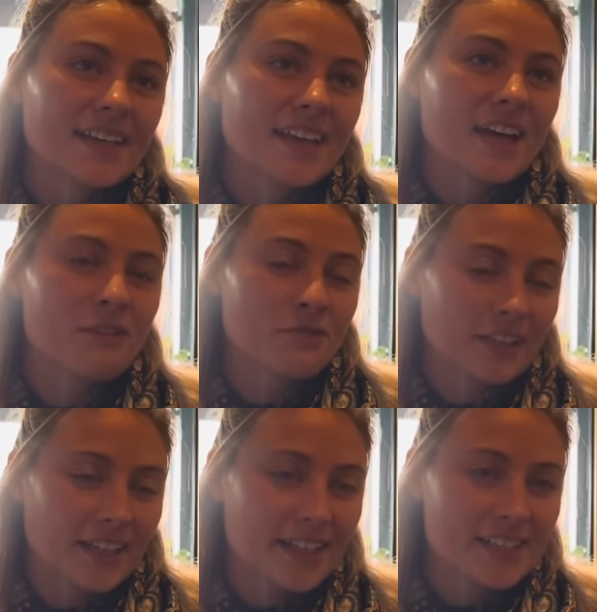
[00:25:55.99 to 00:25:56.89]
And I feel
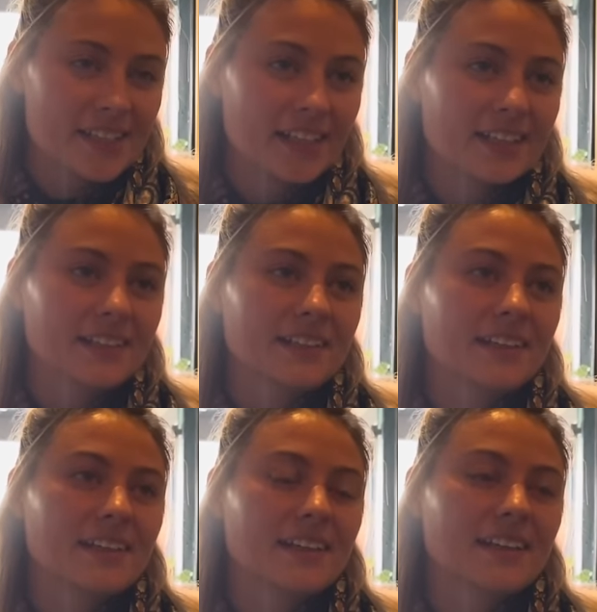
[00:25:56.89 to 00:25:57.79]
like it did.
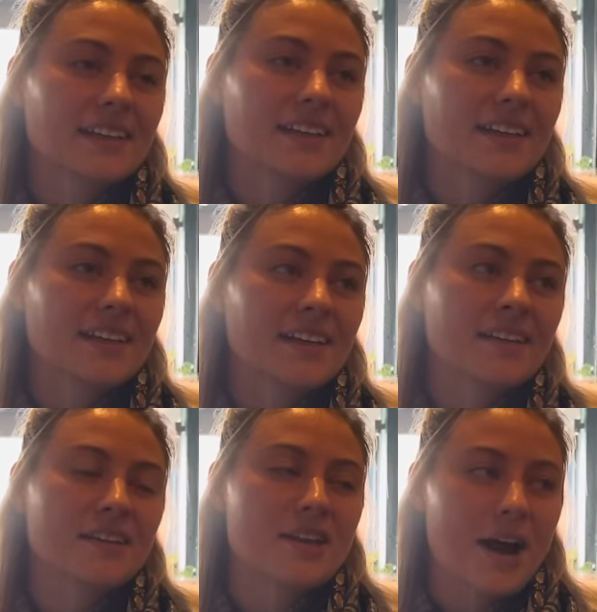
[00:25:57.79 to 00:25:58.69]

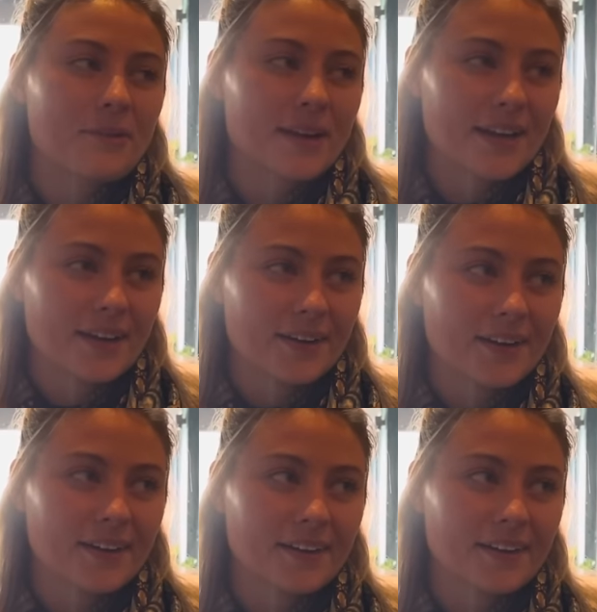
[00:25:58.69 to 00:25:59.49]
And then now we're here.